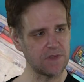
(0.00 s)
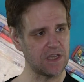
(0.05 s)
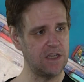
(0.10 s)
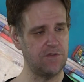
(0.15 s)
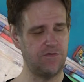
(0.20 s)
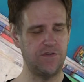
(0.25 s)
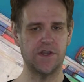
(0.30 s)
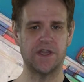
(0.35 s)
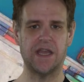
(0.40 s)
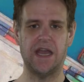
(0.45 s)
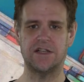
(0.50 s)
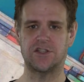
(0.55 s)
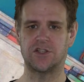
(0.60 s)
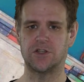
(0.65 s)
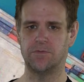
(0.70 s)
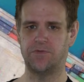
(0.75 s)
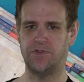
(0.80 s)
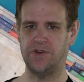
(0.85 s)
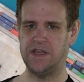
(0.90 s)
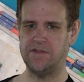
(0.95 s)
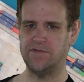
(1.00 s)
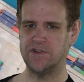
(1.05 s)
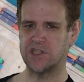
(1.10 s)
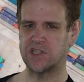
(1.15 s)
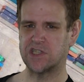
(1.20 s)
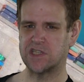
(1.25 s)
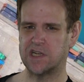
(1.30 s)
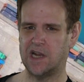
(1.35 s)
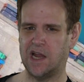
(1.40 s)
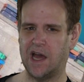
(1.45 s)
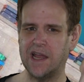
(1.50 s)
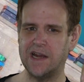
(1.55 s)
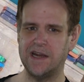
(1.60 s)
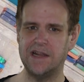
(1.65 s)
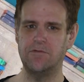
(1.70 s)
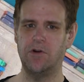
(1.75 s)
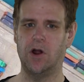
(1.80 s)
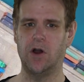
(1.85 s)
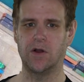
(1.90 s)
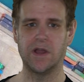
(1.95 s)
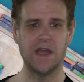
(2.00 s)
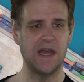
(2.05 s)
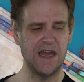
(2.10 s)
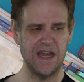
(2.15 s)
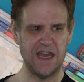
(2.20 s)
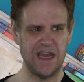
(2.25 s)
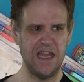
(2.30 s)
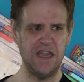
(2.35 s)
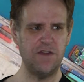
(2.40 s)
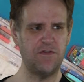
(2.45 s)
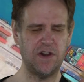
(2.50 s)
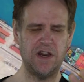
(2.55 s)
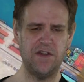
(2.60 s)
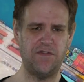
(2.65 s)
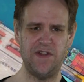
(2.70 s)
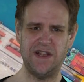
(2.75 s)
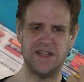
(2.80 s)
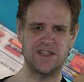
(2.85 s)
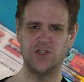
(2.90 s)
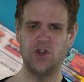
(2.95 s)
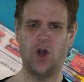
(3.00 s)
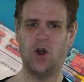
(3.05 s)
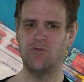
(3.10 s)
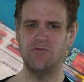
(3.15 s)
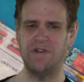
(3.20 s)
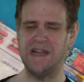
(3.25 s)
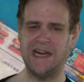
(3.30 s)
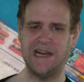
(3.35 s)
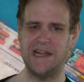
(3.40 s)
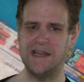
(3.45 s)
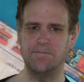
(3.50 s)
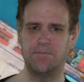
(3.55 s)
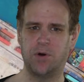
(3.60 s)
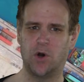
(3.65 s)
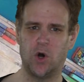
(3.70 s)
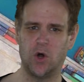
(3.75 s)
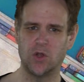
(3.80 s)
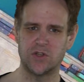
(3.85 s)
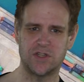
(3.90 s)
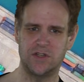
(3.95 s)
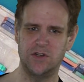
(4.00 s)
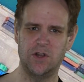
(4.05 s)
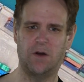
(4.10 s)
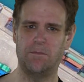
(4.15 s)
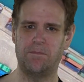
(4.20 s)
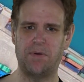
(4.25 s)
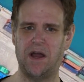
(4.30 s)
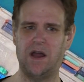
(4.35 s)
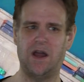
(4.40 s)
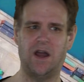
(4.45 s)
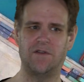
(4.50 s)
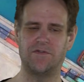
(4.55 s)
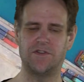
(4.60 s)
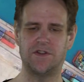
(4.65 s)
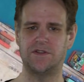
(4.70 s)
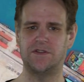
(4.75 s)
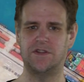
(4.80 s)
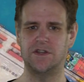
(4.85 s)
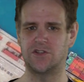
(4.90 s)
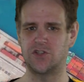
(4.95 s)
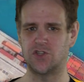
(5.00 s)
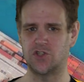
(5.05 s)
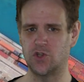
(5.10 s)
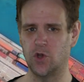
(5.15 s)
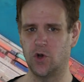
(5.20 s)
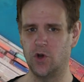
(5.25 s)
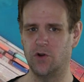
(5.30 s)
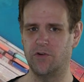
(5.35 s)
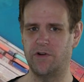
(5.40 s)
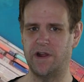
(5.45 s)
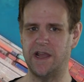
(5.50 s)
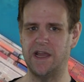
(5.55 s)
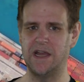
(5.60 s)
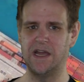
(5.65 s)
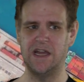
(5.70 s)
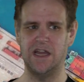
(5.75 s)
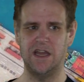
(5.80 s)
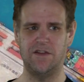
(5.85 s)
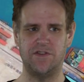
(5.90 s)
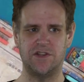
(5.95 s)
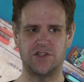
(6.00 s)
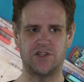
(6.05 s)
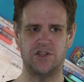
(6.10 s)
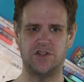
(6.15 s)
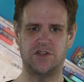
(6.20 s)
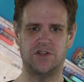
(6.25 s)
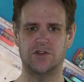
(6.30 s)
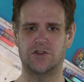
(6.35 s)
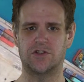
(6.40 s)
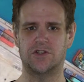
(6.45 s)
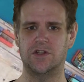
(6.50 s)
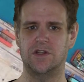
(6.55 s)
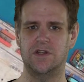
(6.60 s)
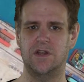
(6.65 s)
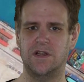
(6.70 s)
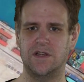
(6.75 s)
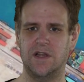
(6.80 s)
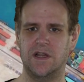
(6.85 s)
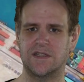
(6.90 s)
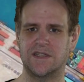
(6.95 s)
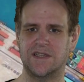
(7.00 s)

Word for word: if you get something even slightly wrong, even if it's not really important, not part of the, the story, if it's just a, a